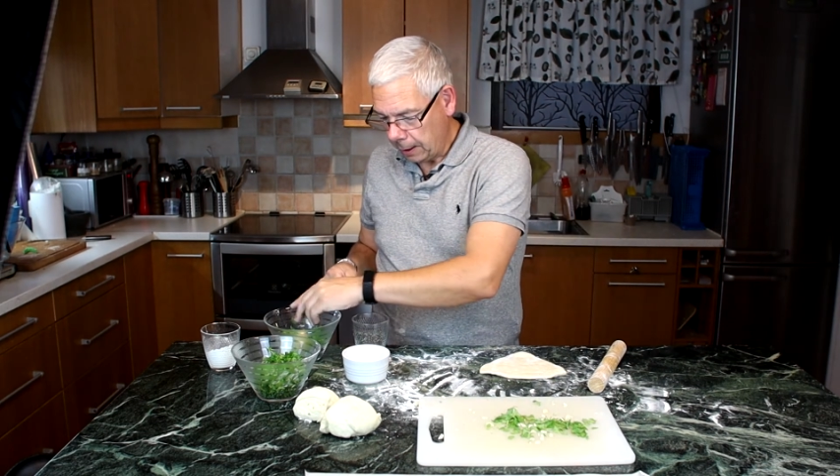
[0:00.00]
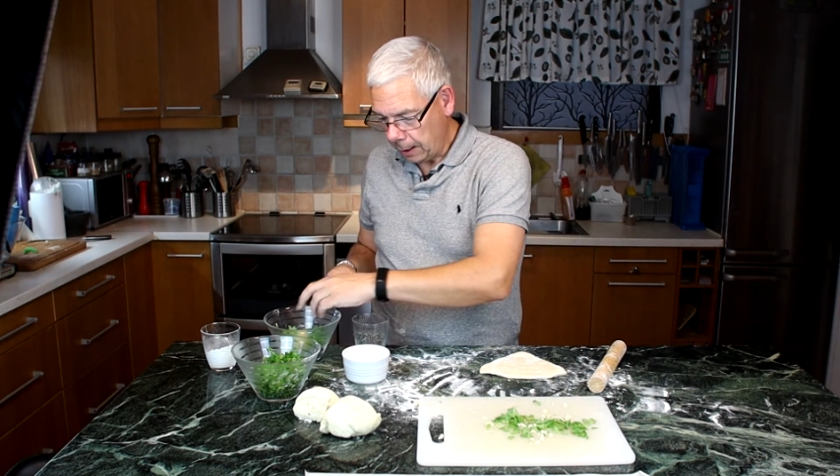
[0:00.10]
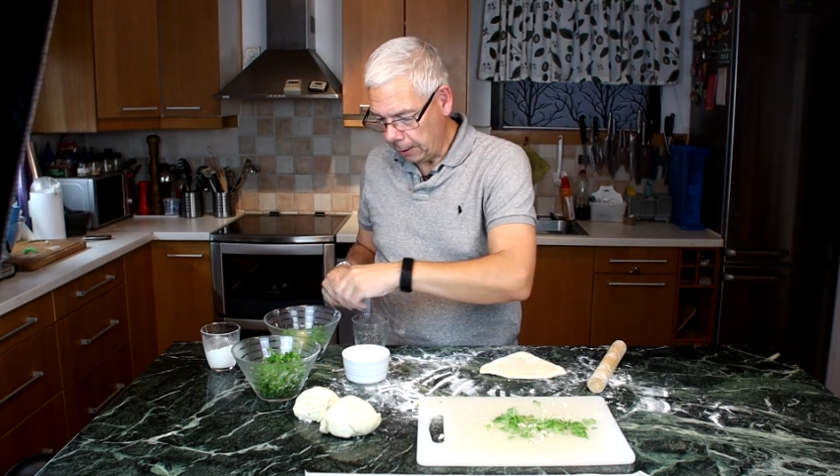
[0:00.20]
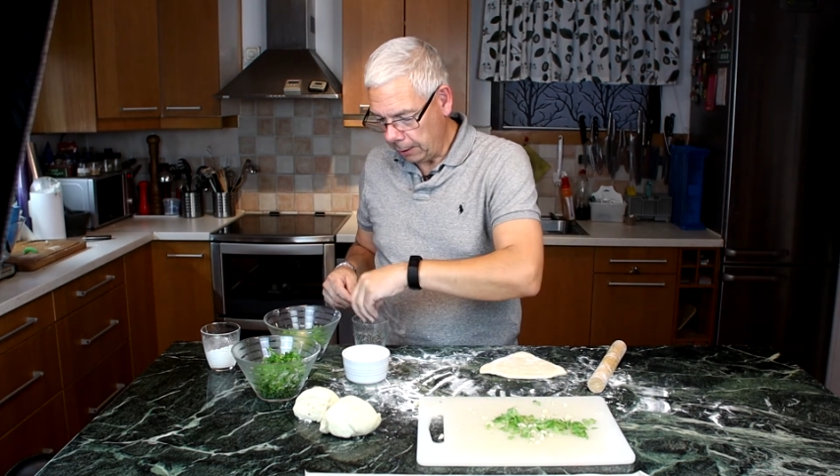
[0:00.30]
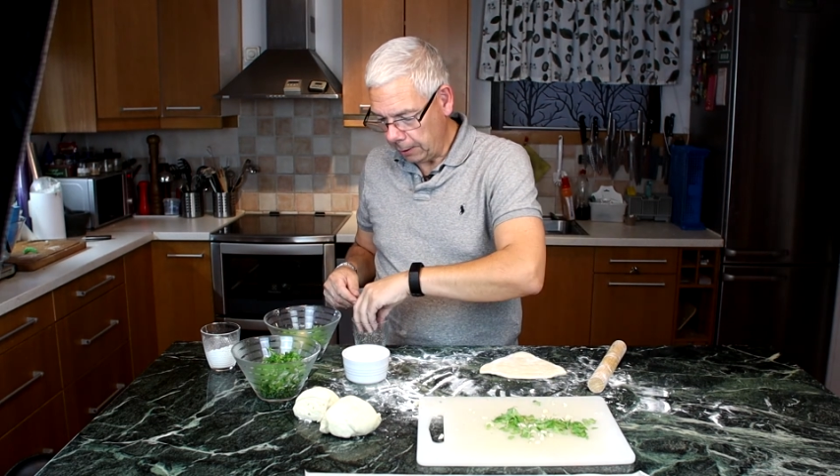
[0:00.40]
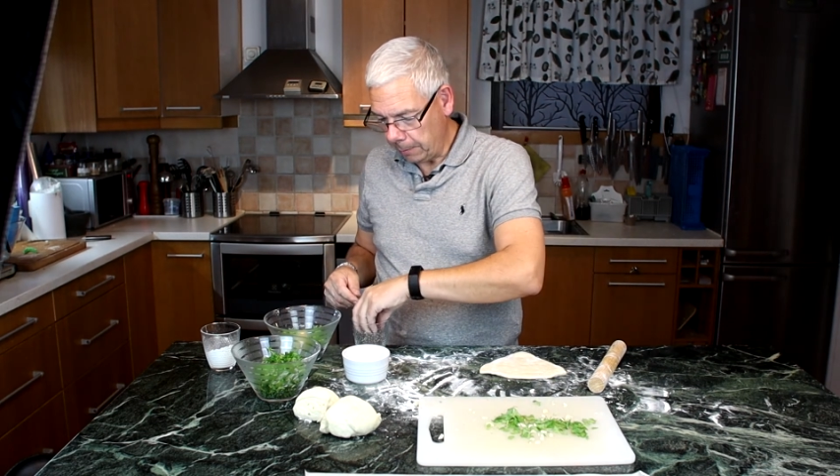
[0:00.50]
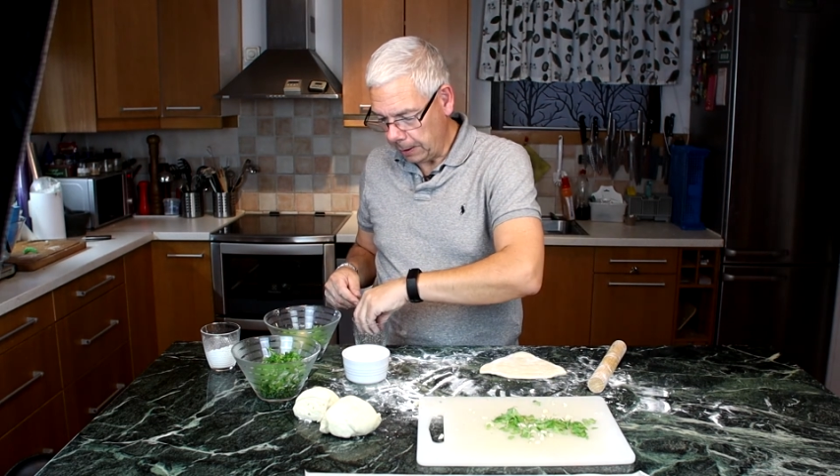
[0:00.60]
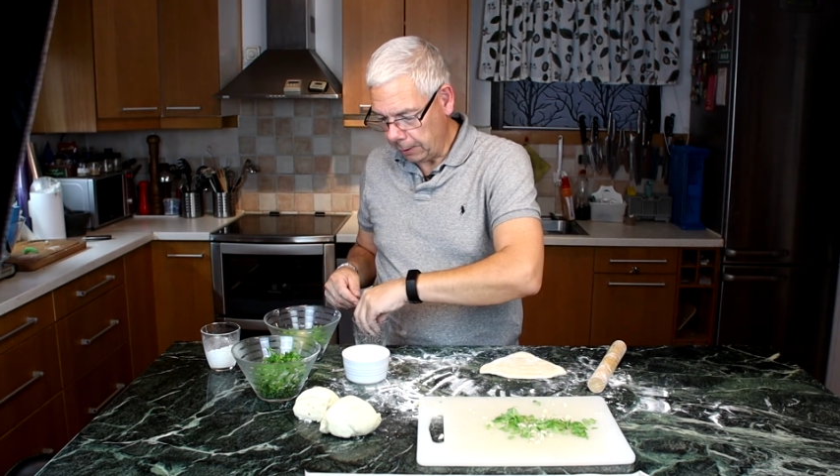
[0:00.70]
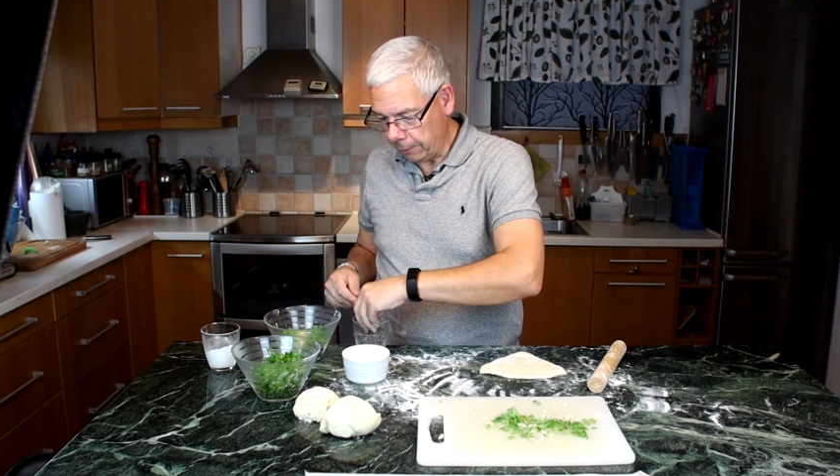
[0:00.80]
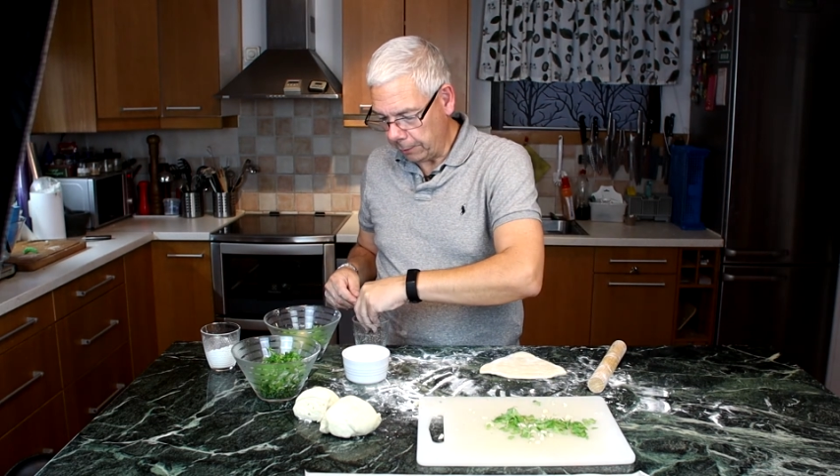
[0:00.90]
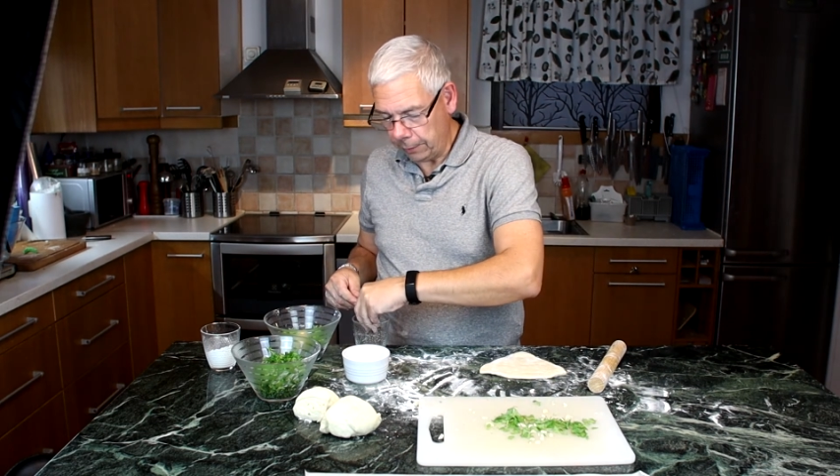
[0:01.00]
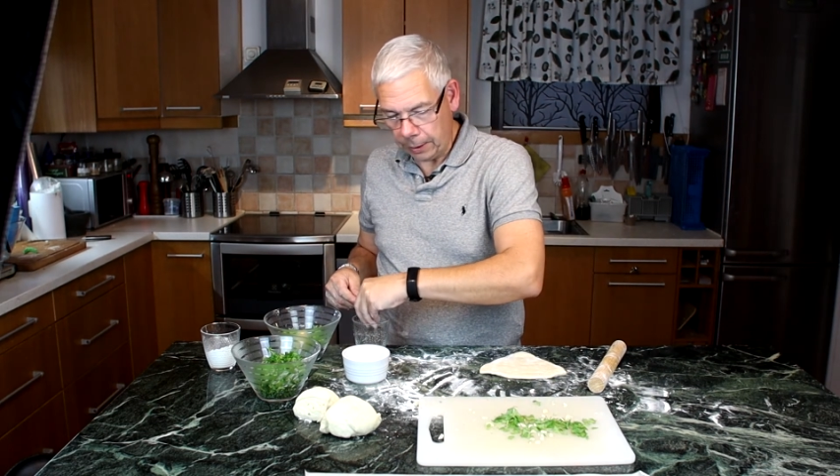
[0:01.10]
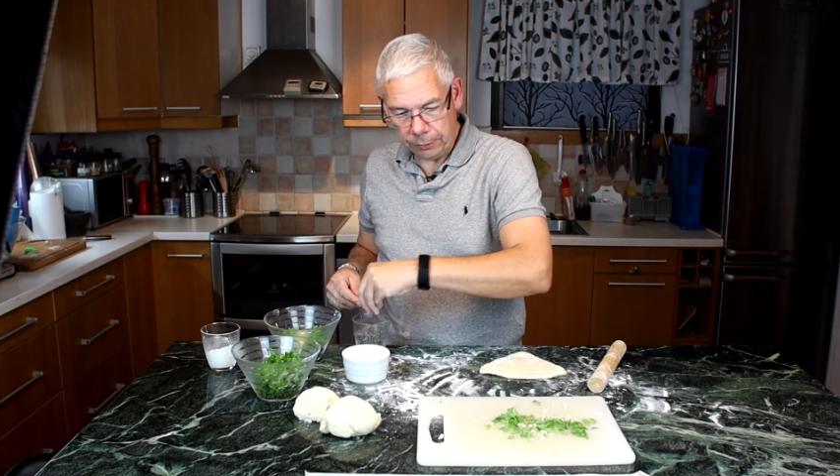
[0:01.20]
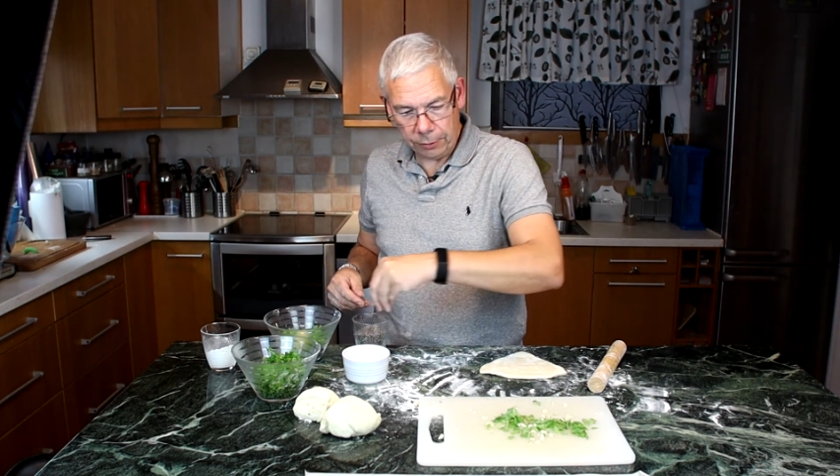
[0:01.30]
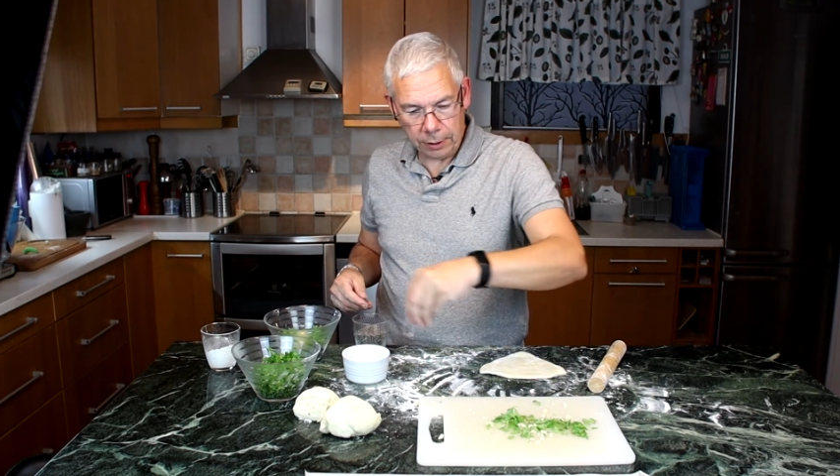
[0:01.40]
and a little bit of
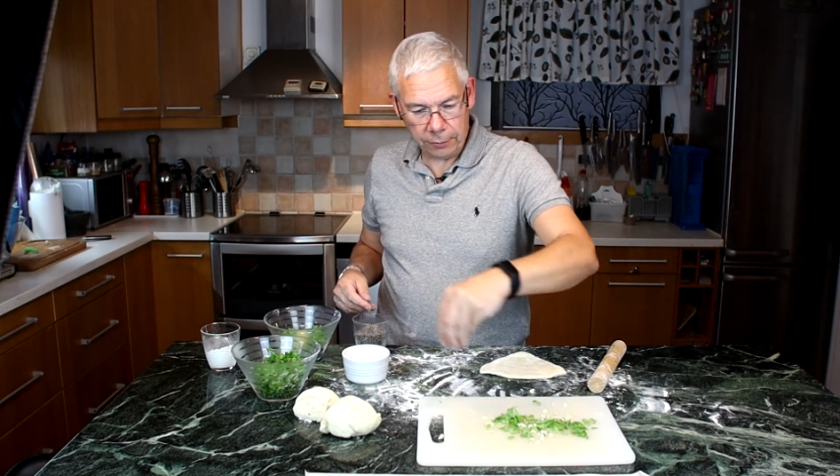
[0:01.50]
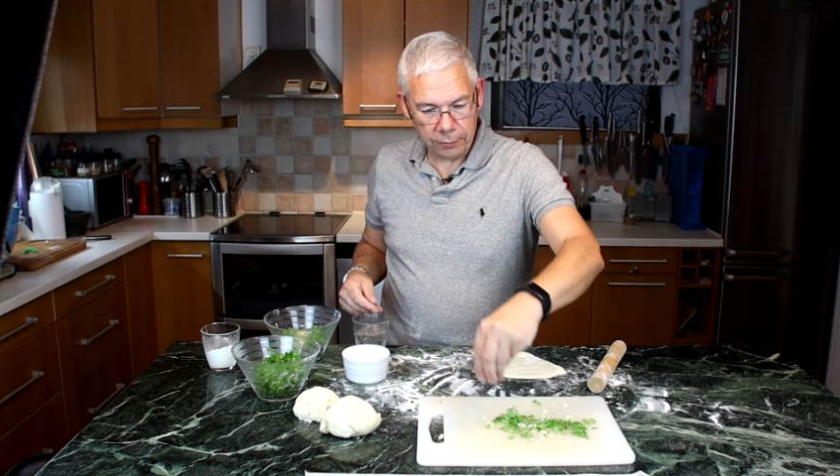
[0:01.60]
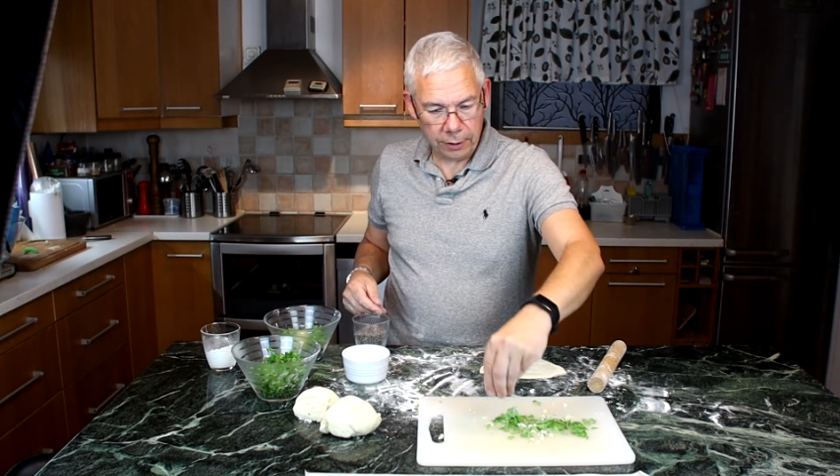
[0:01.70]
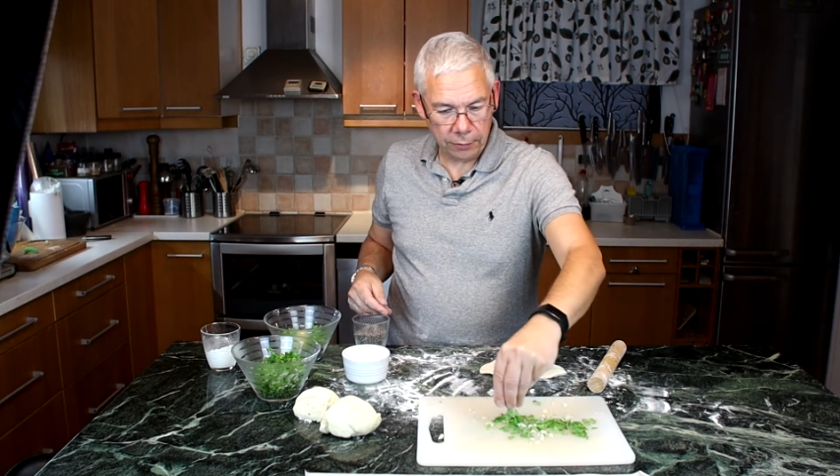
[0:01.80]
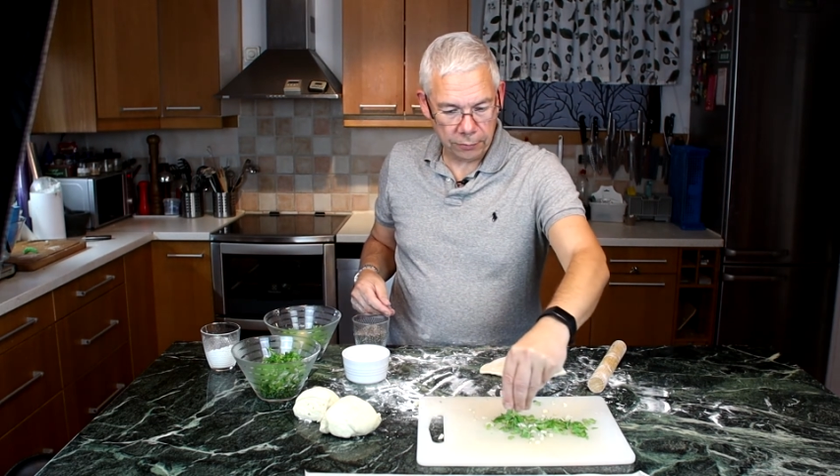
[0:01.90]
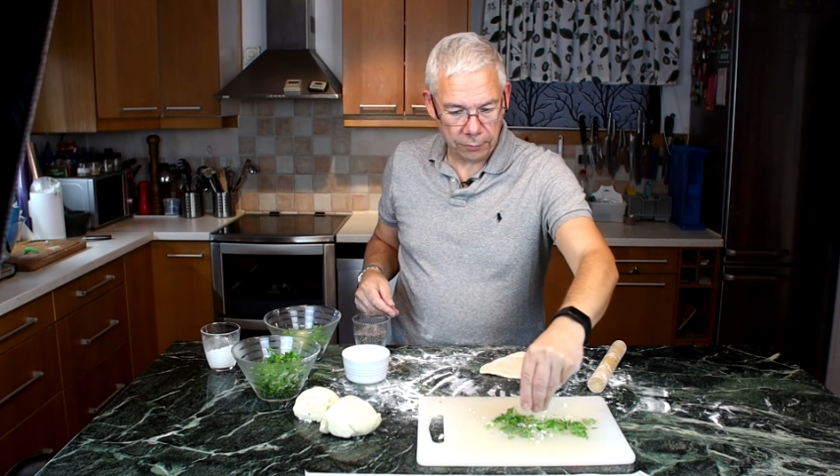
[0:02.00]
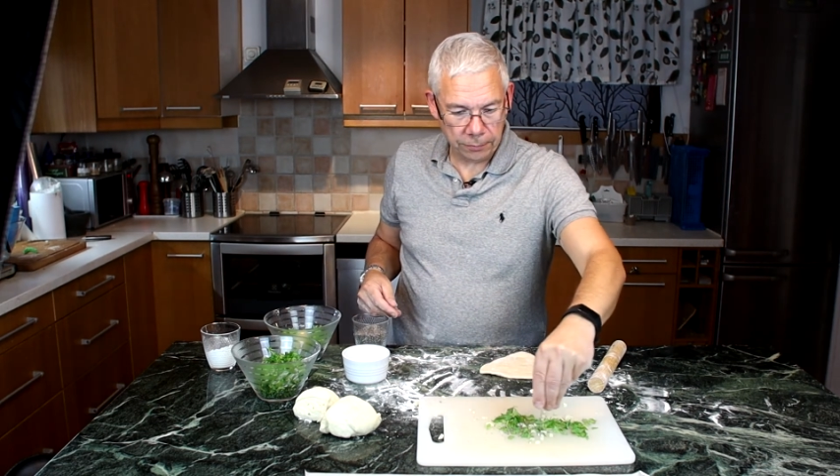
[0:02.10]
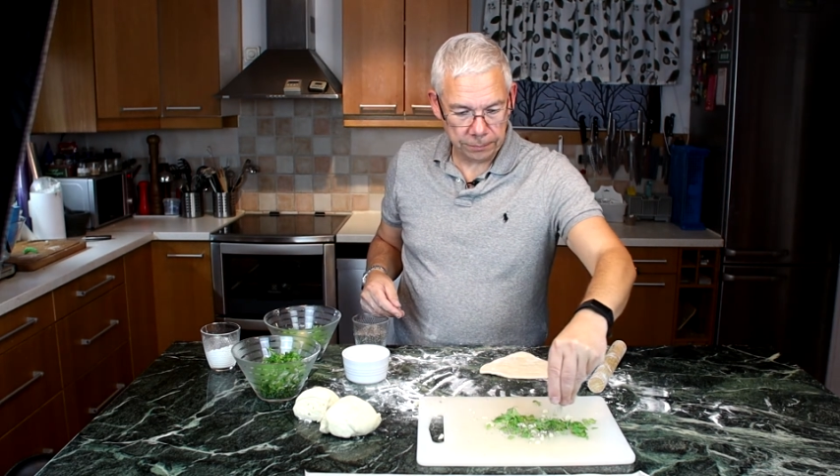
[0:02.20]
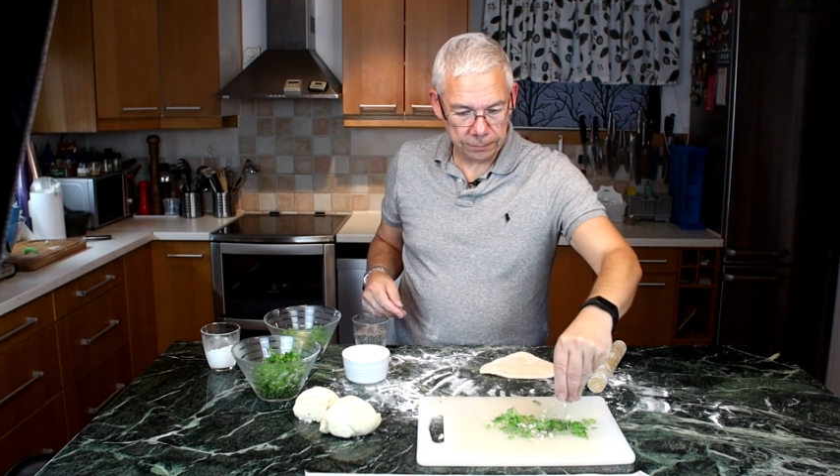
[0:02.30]
nigella seeds.